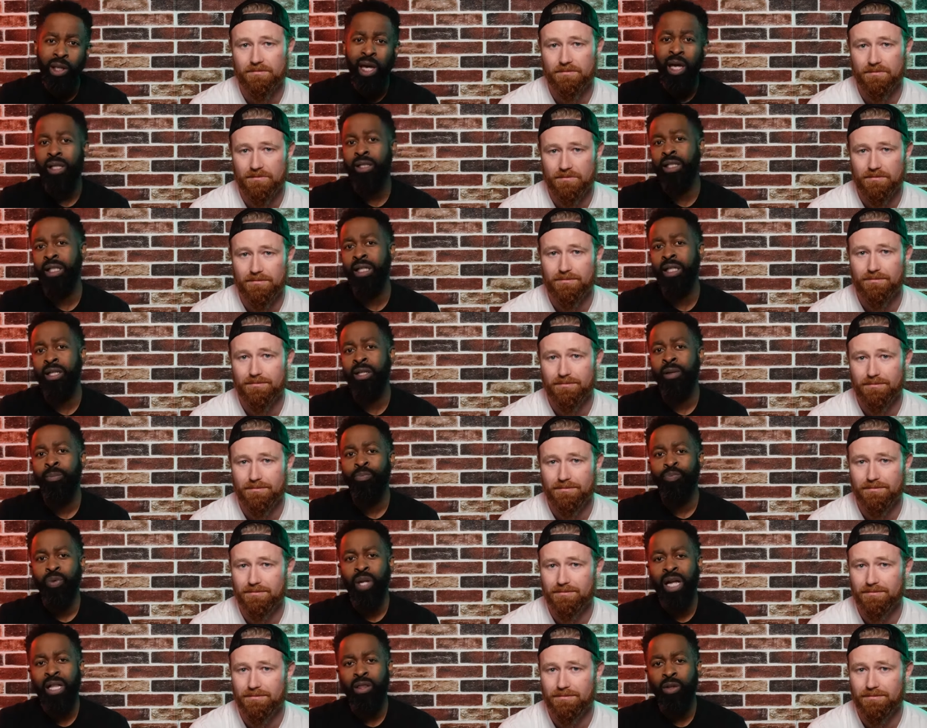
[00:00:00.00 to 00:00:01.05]
Speaker 1: locked in
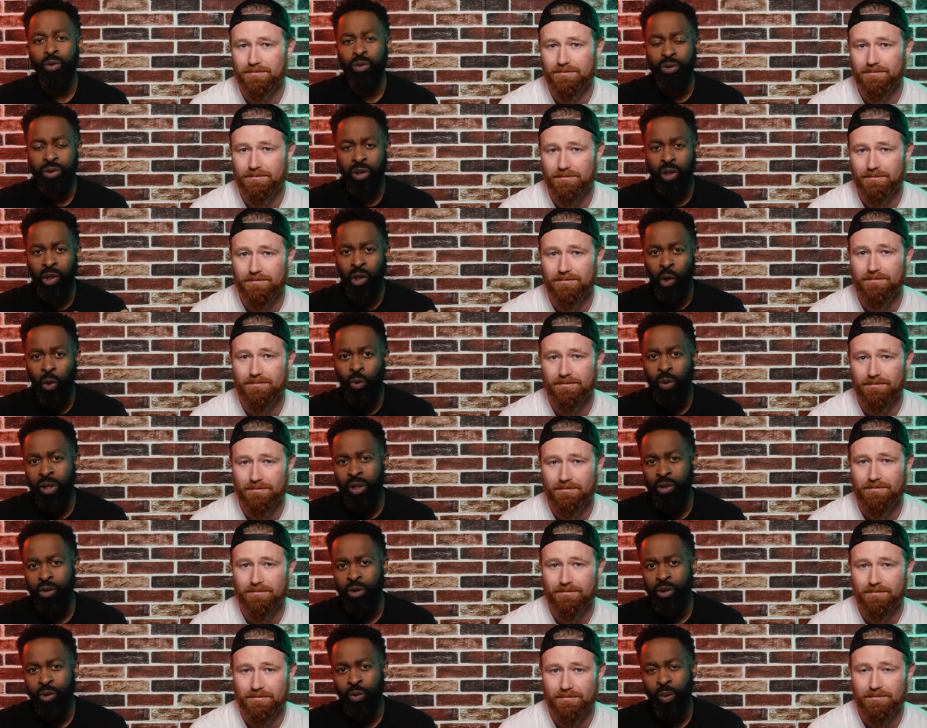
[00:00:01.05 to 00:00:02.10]
at those low
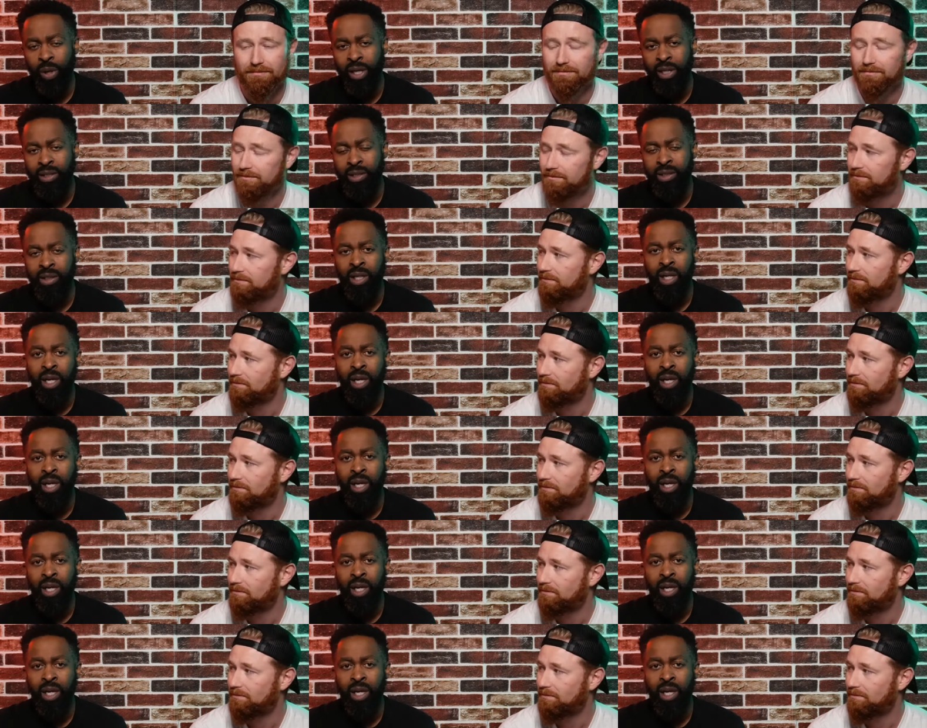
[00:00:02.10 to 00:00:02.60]
interest rates,